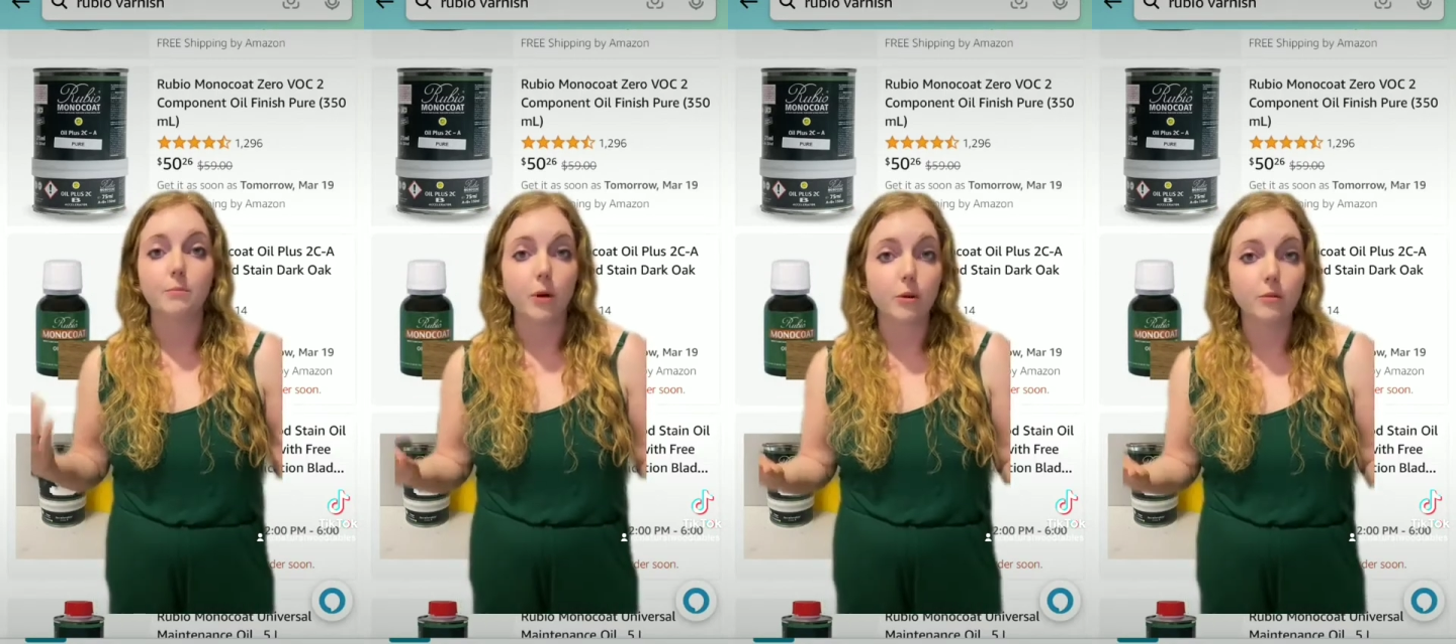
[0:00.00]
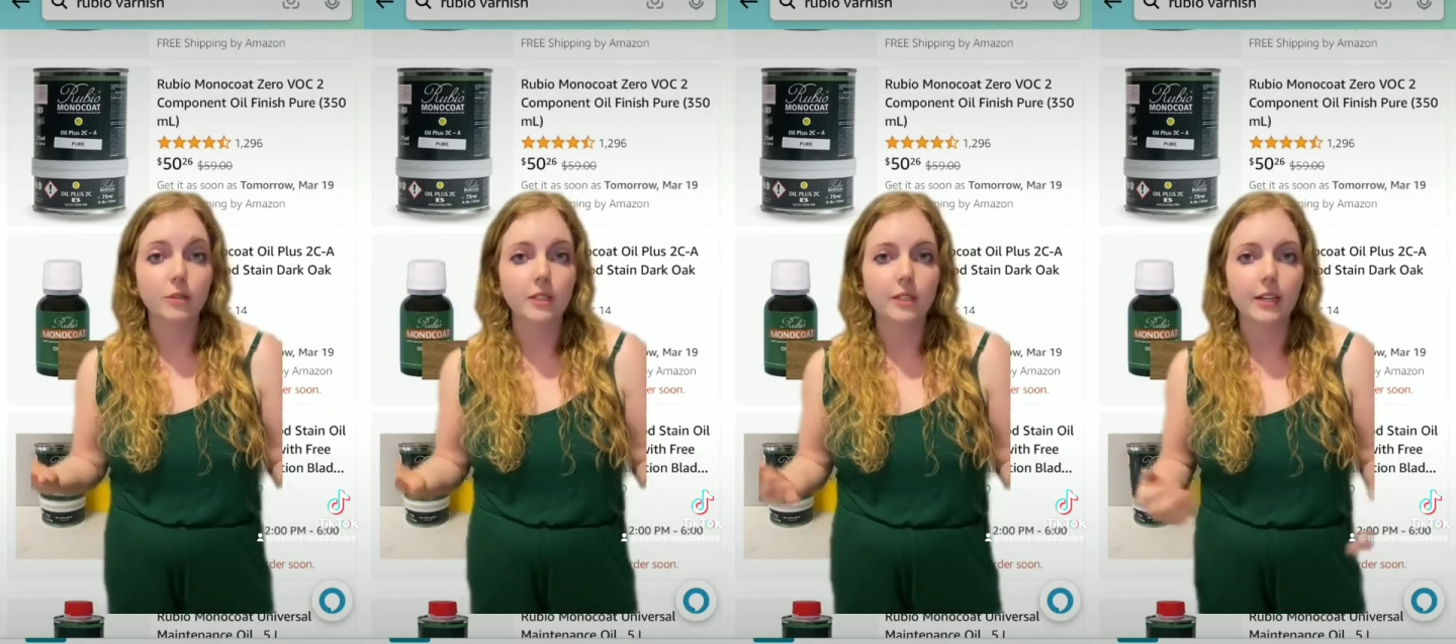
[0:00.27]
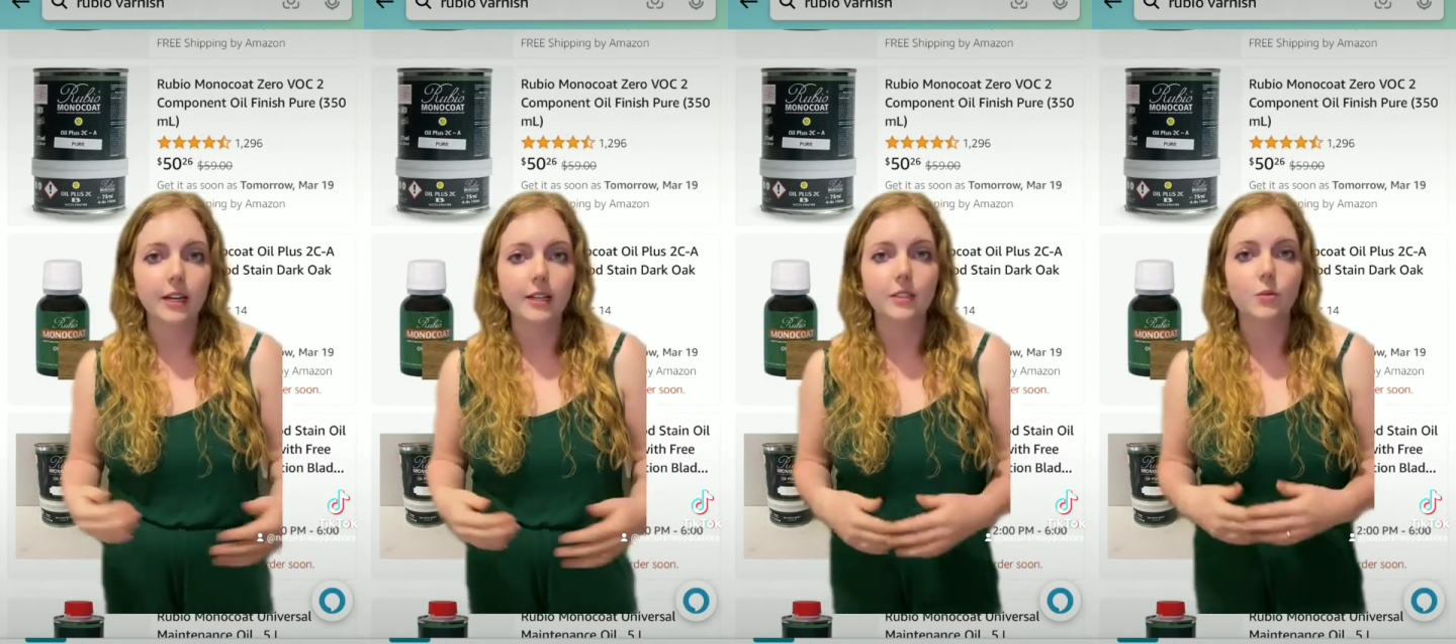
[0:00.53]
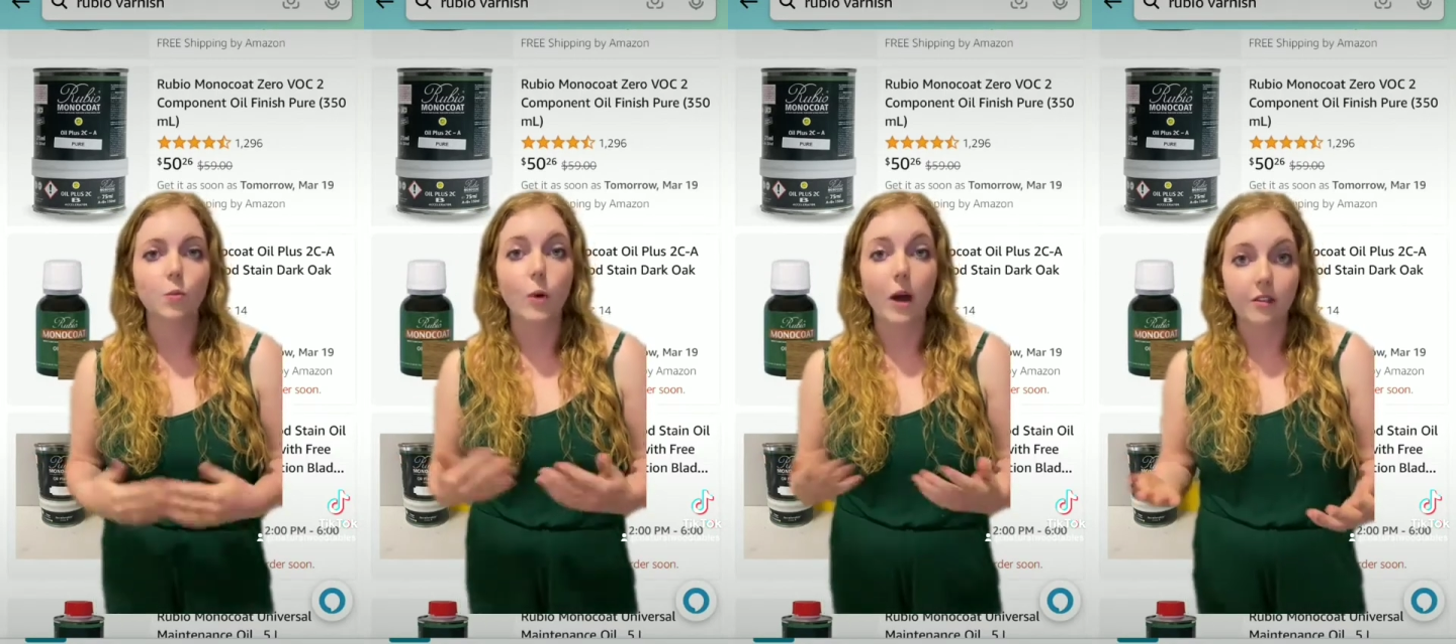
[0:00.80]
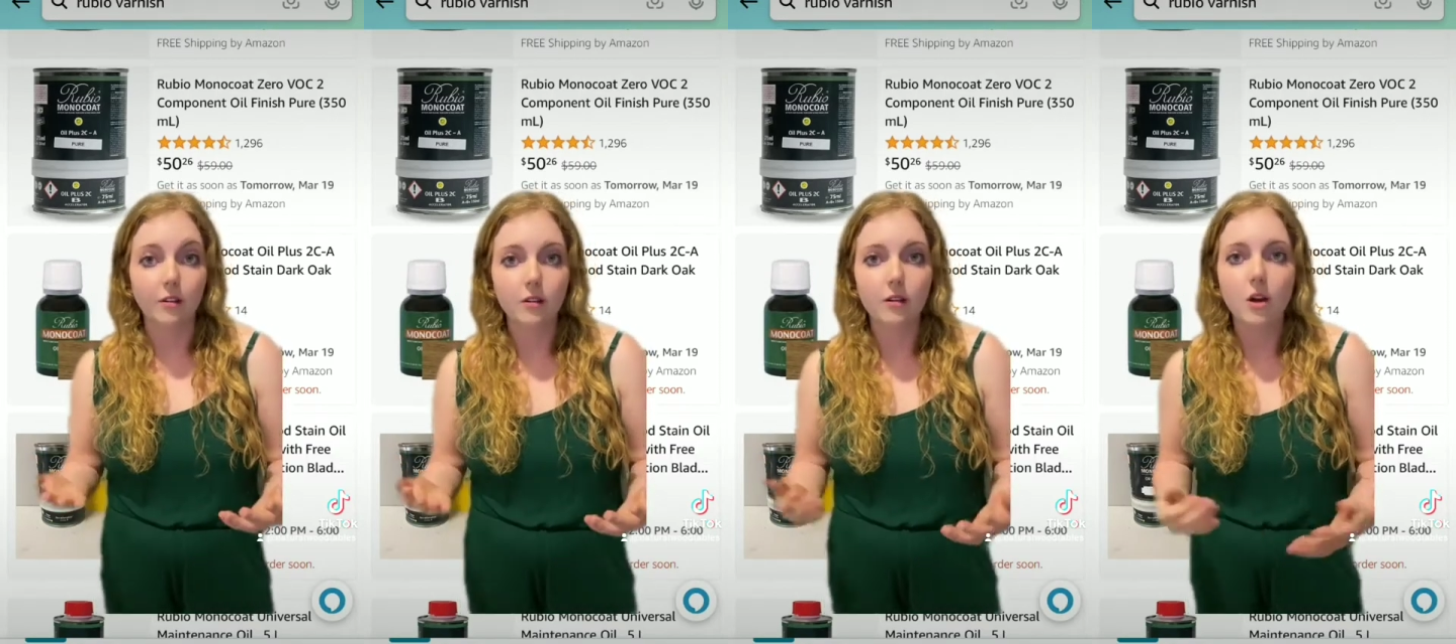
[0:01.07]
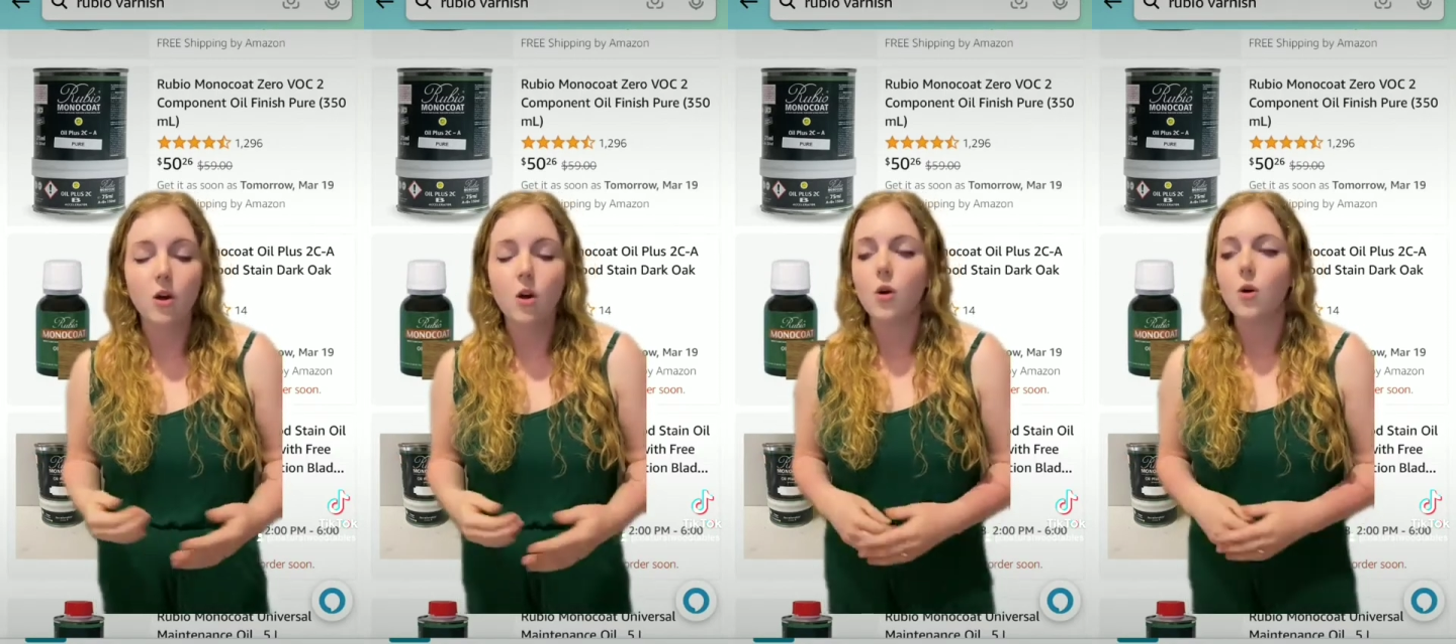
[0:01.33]
boats against weather
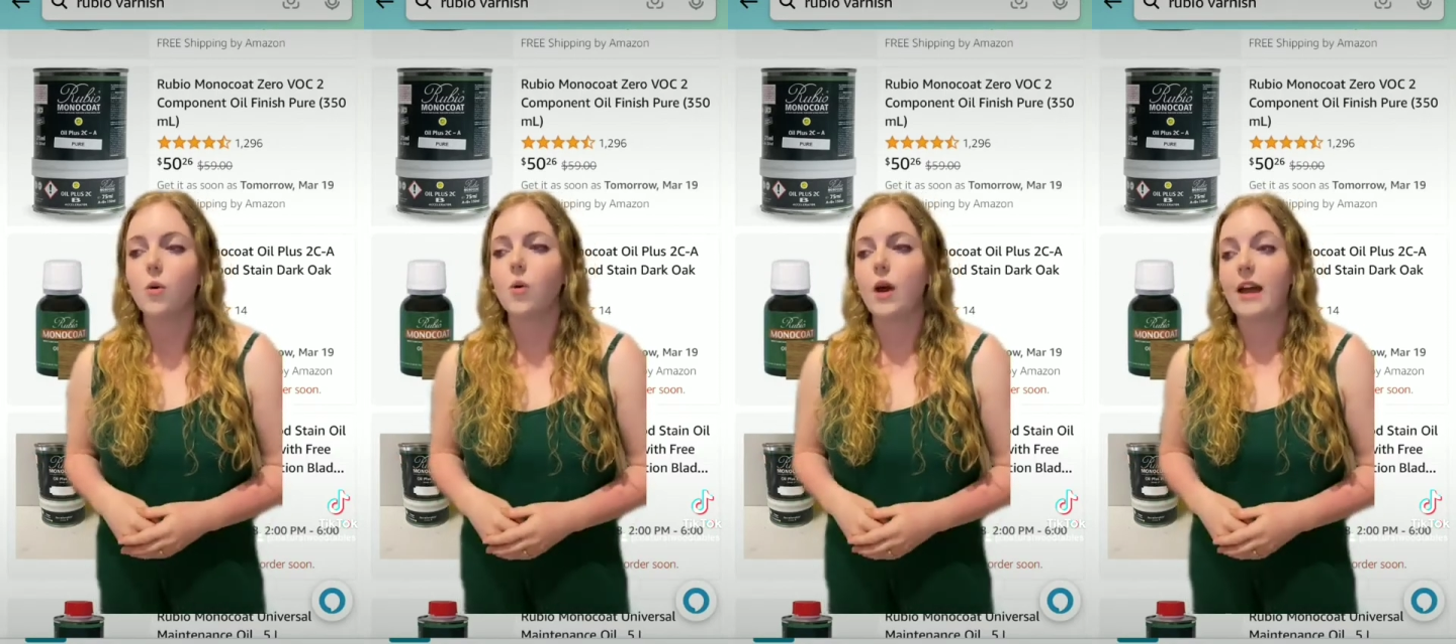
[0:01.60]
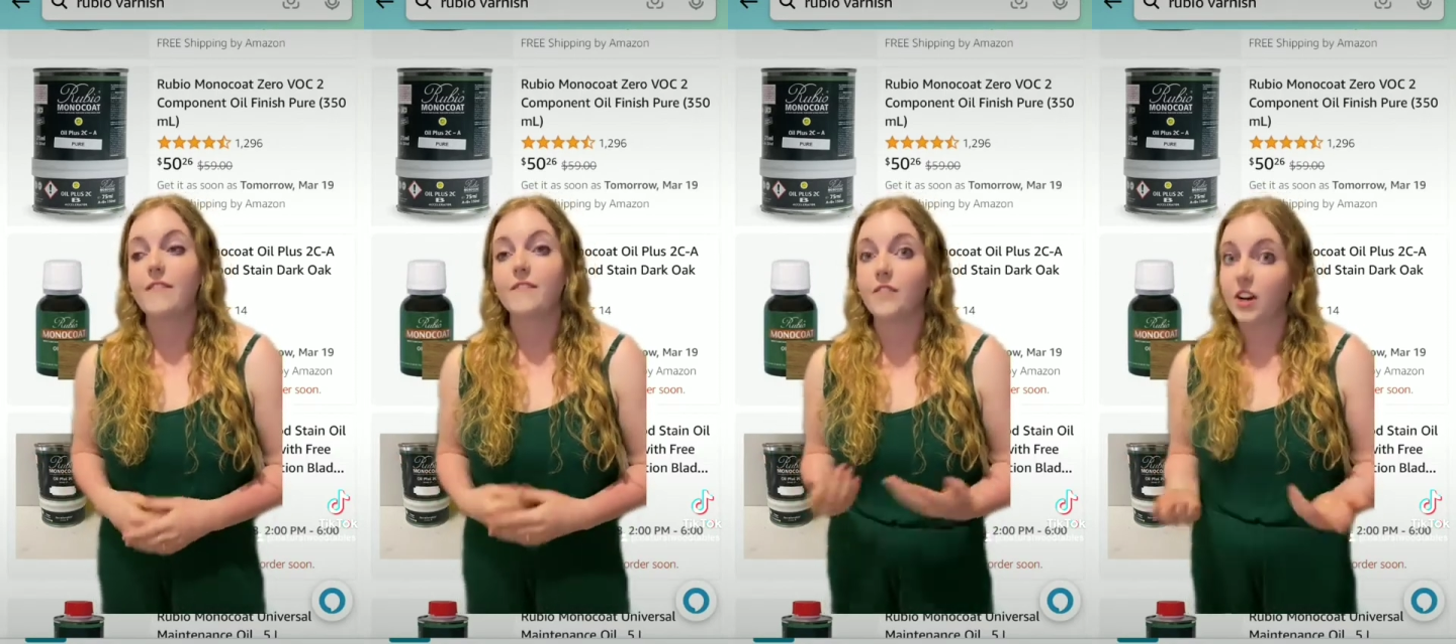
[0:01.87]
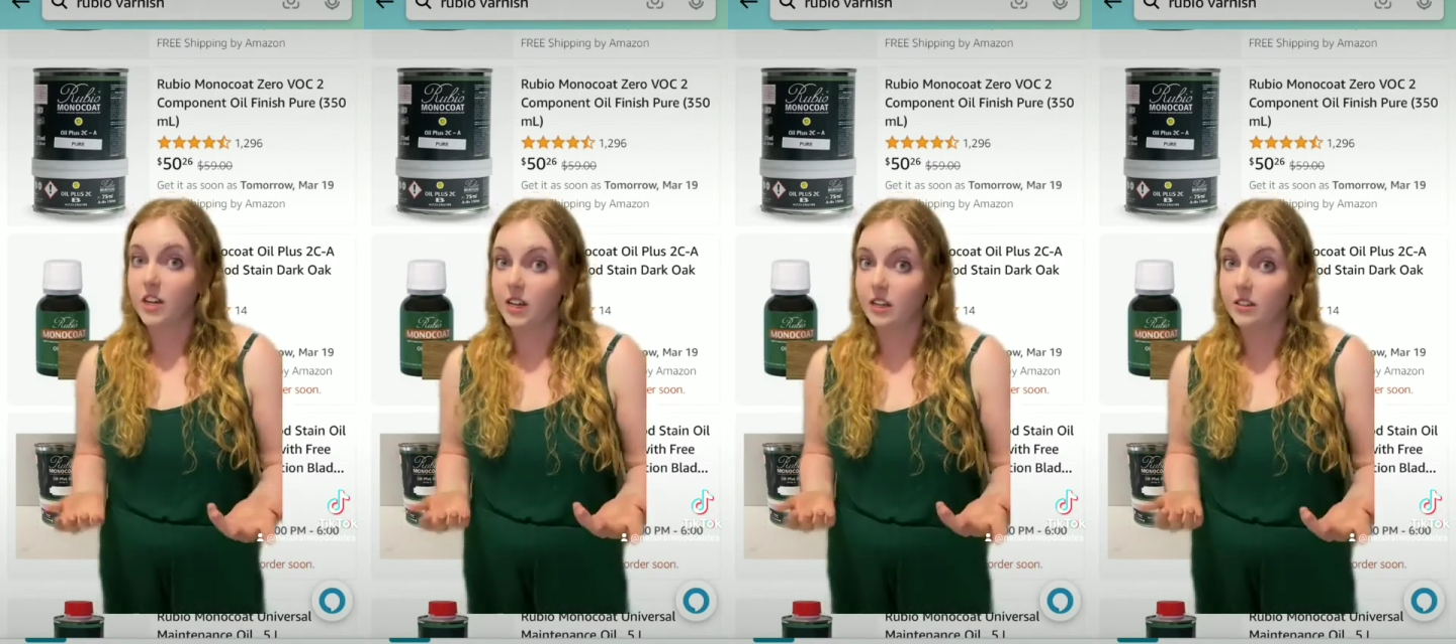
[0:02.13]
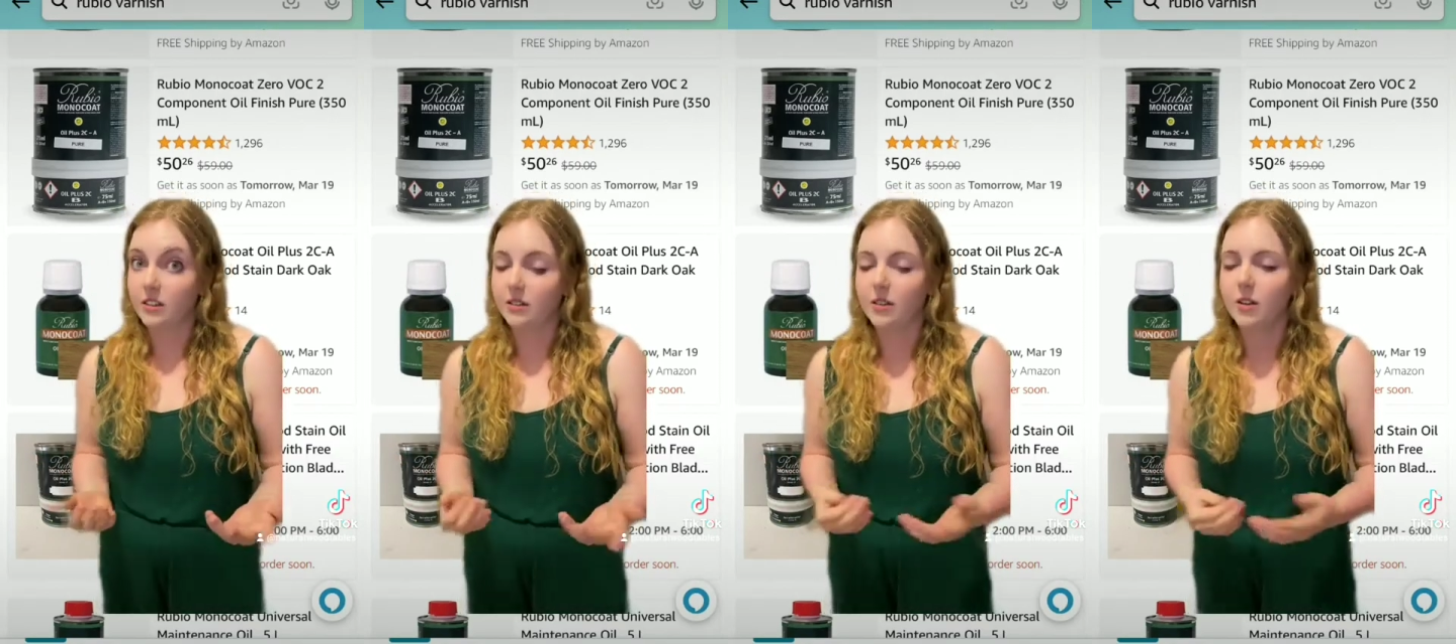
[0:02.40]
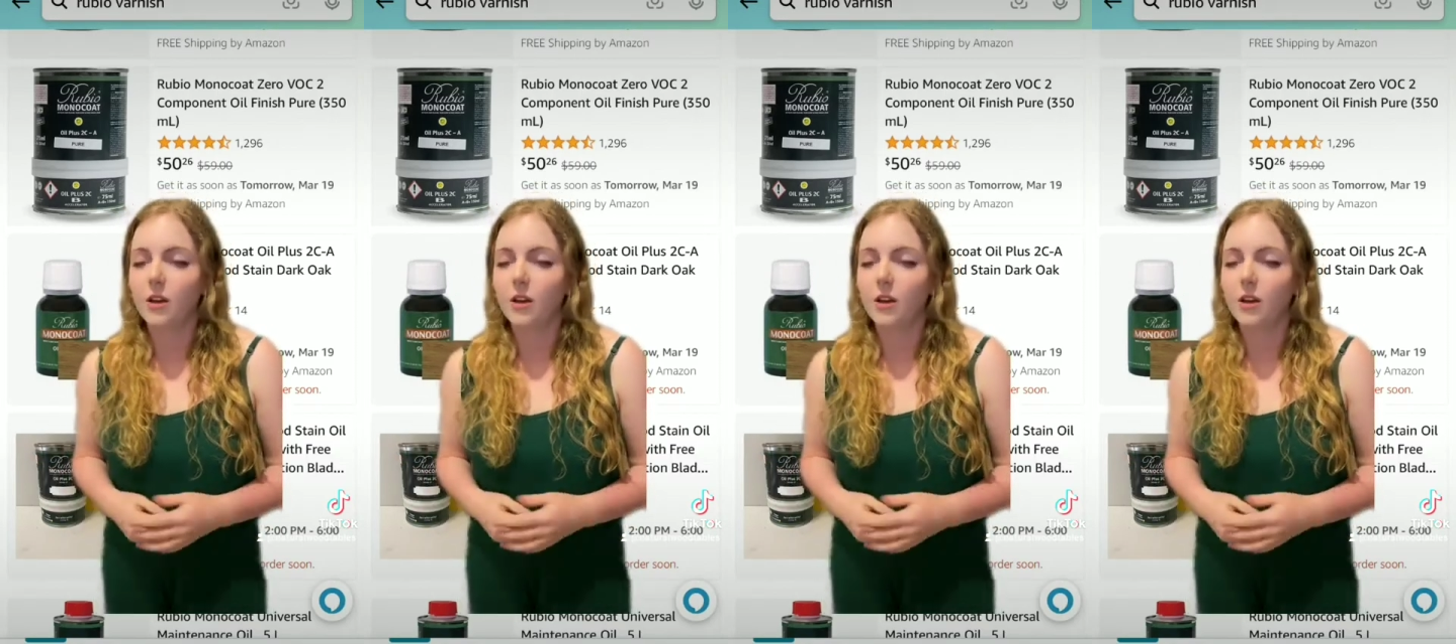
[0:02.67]
and fungus,